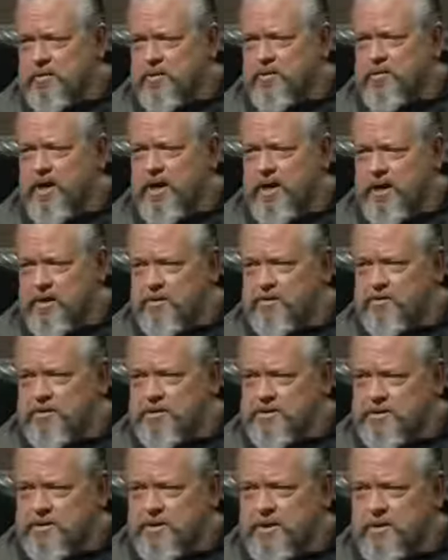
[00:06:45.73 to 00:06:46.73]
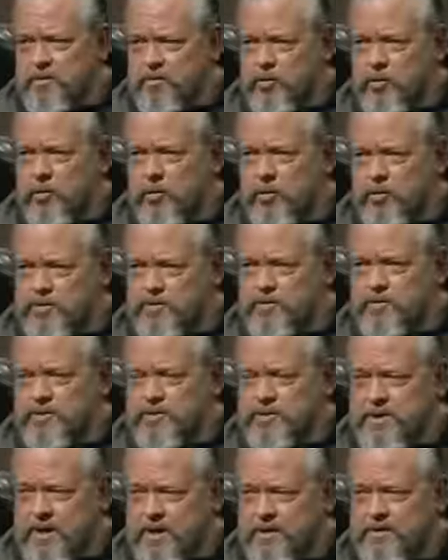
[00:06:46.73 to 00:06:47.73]
But my interest in bulls
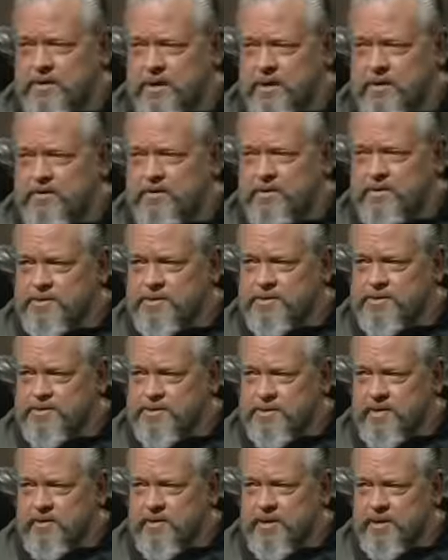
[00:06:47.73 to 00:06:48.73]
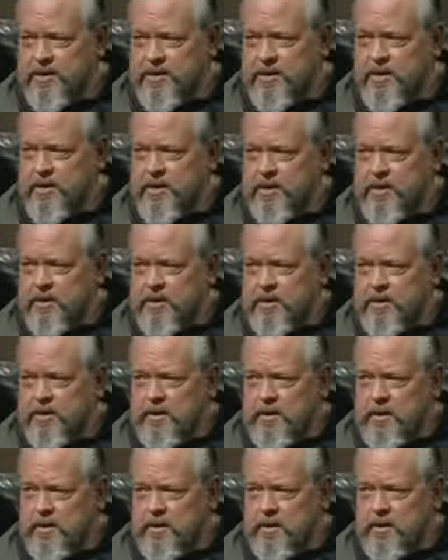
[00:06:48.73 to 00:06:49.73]
was like the interest of somebody
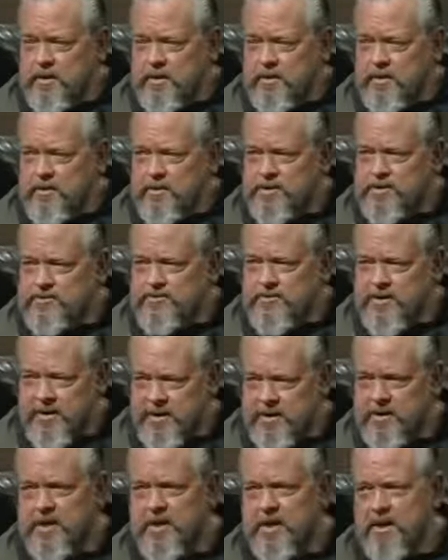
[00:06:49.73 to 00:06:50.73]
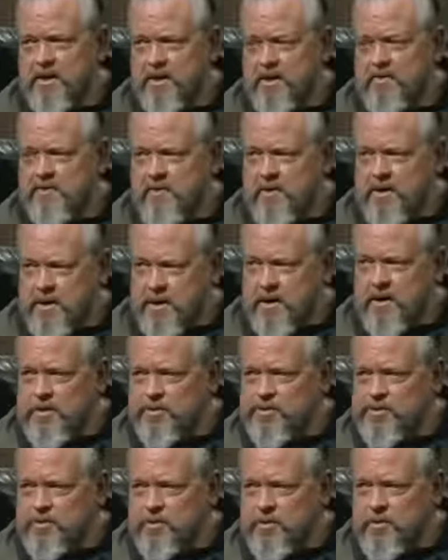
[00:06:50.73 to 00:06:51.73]
uh, uh who is very keen and very
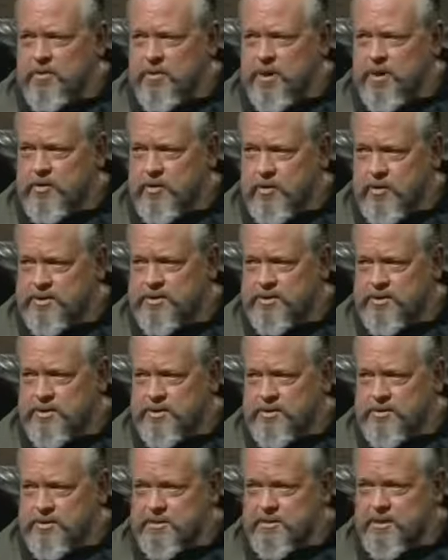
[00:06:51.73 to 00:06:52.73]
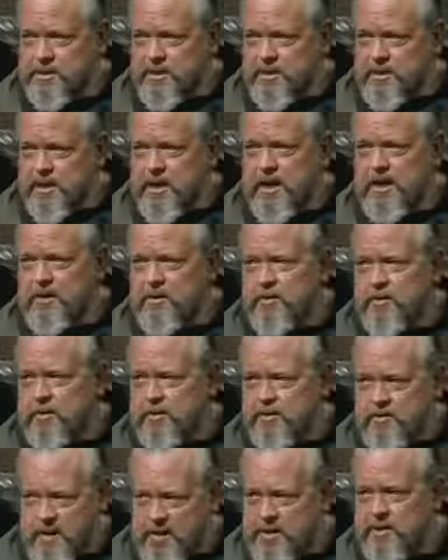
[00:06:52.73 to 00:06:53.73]
knowledgeable about horses. I
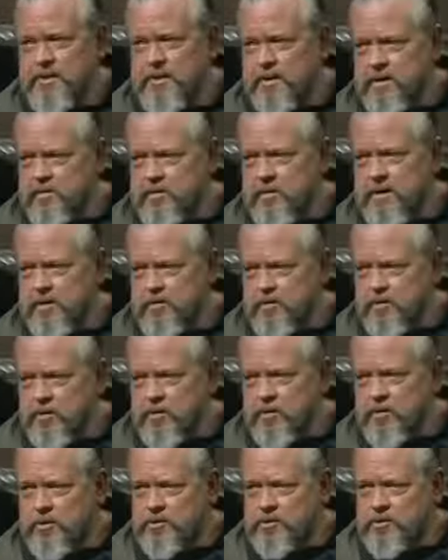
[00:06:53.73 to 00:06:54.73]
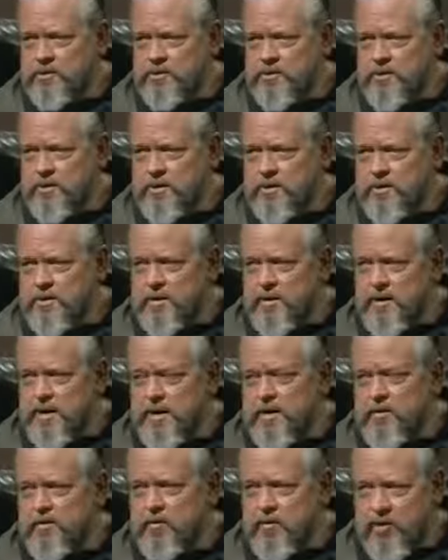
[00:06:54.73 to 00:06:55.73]
know a great deal about bulls, mm.
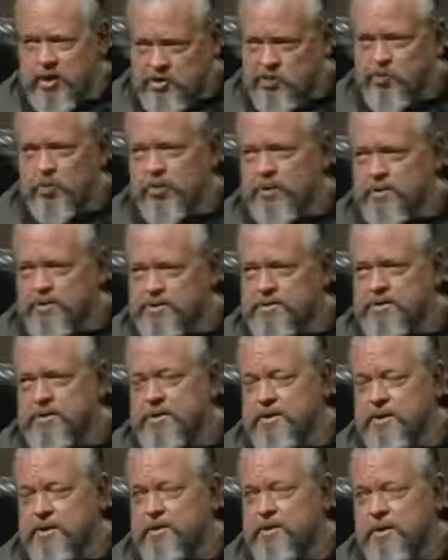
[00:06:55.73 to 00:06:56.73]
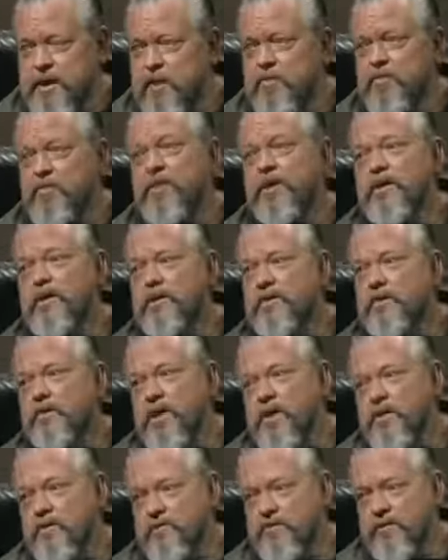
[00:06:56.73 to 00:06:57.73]
and am much more interested in them than in the
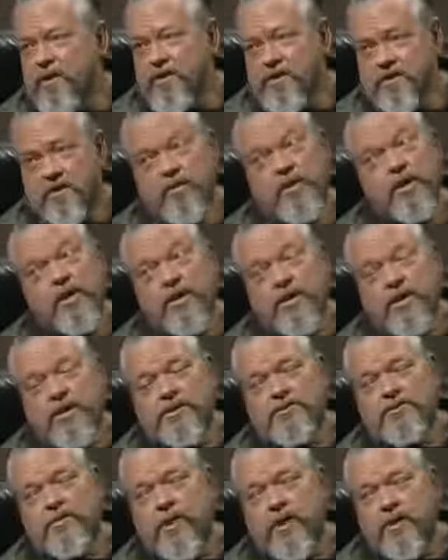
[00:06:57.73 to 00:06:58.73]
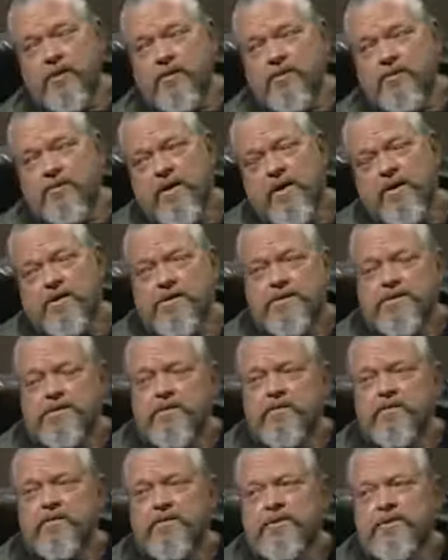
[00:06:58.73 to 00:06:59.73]
men who fight them, in spite of the fact that
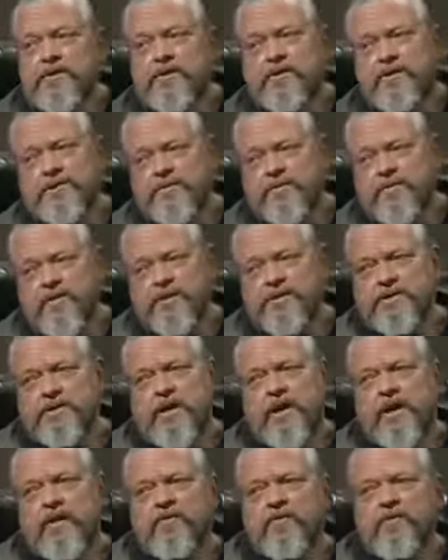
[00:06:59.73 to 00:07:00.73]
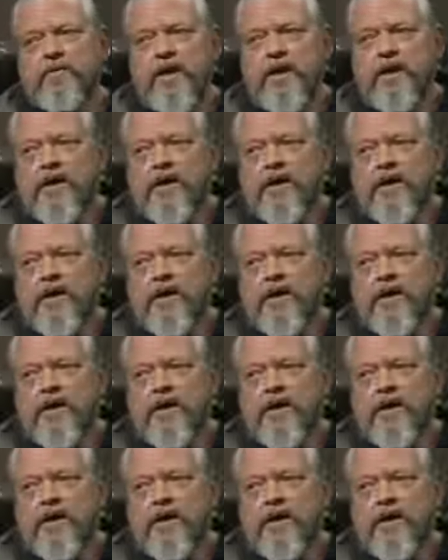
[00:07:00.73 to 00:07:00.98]
some of the dearest friends I have in